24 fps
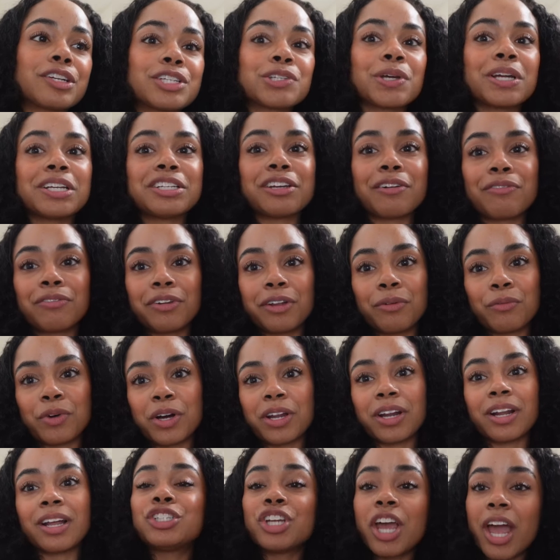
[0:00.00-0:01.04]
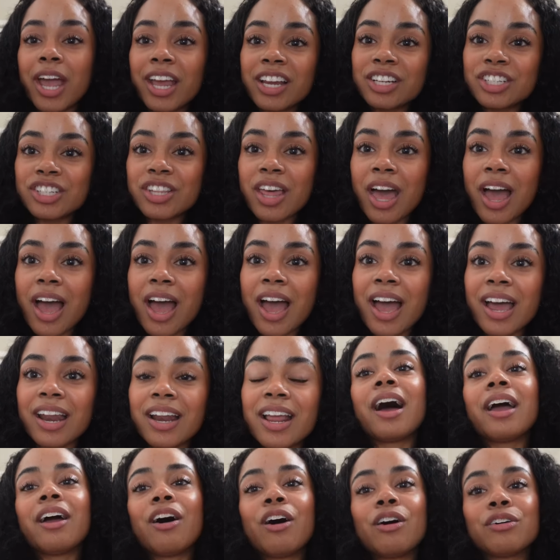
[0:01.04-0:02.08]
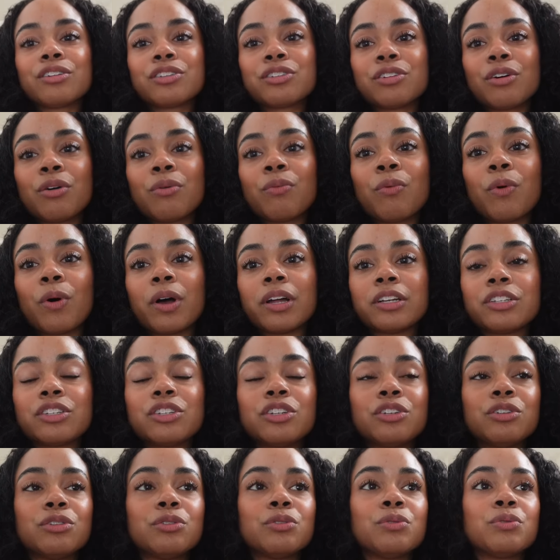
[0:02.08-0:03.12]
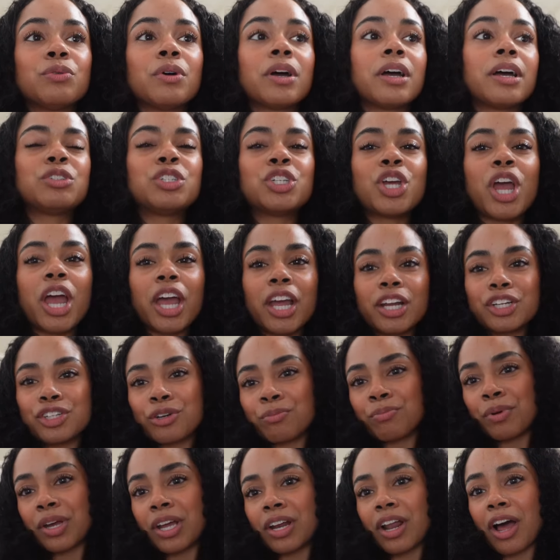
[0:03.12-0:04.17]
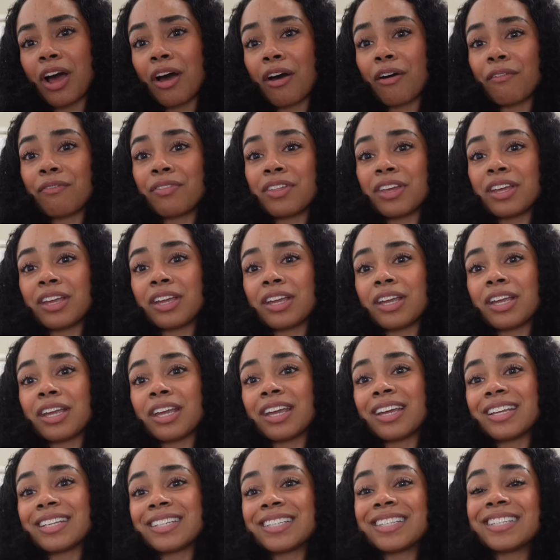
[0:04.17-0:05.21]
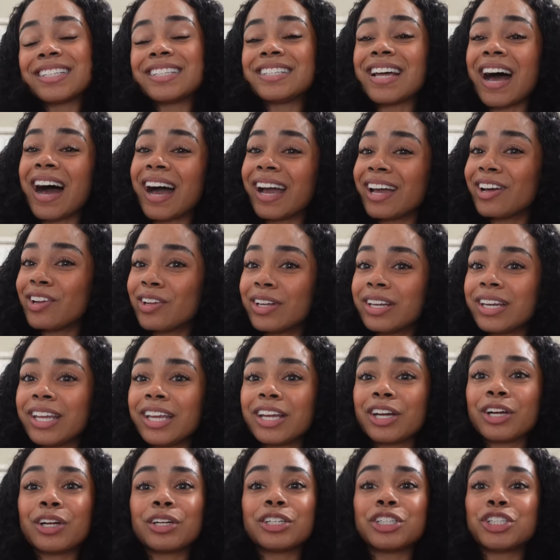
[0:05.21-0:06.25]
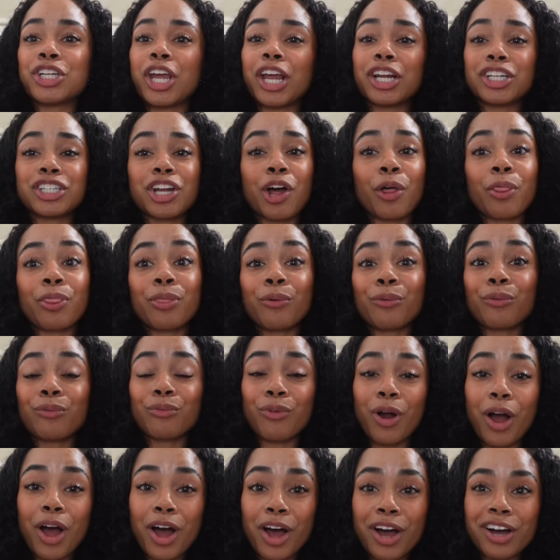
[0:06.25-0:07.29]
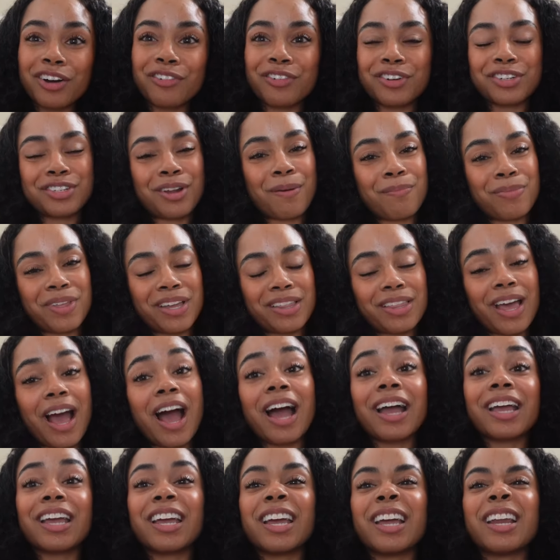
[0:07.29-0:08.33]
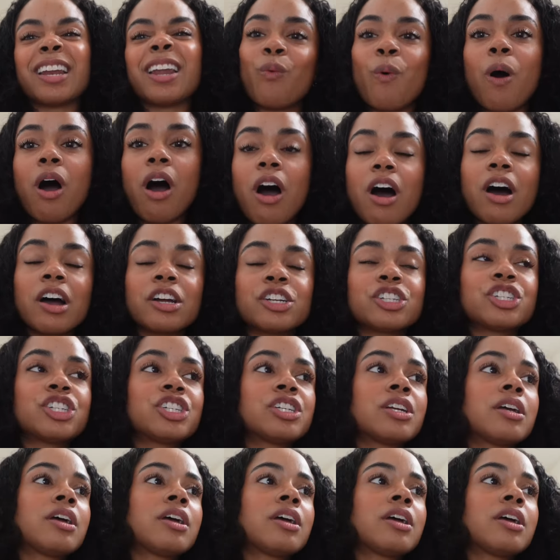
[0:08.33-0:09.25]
So I definitely want to change that. I also want to change a bit of the style in here, change out the rug for something that I can wash.